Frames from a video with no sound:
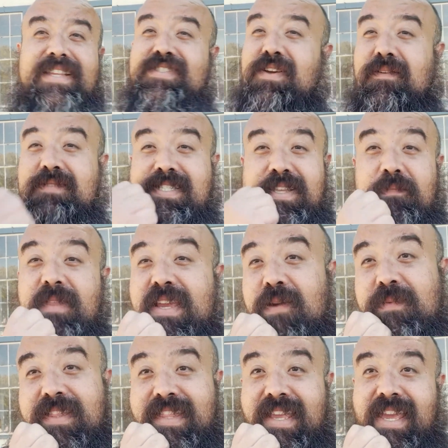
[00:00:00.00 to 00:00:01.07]
It's uh, something
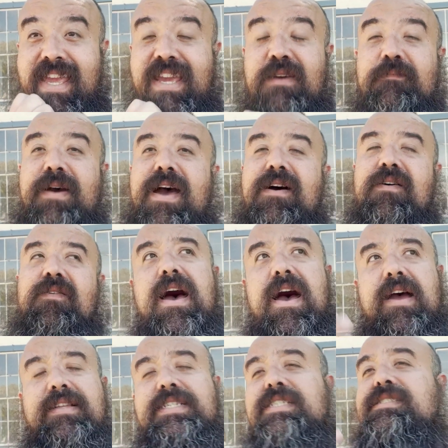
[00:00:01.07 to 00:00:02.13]
I've been thinking about,
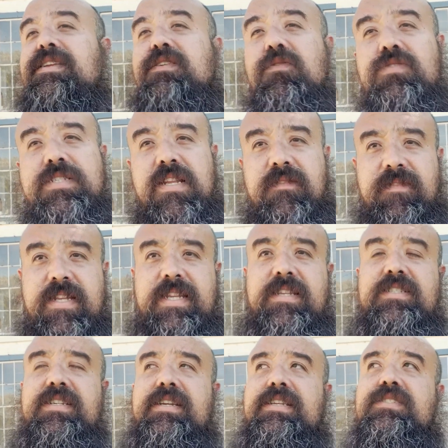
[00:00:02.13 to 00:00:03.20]
uh, just the notion of
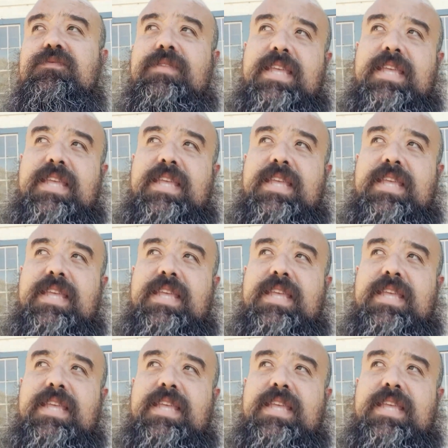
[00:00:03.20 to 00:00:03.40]
editions,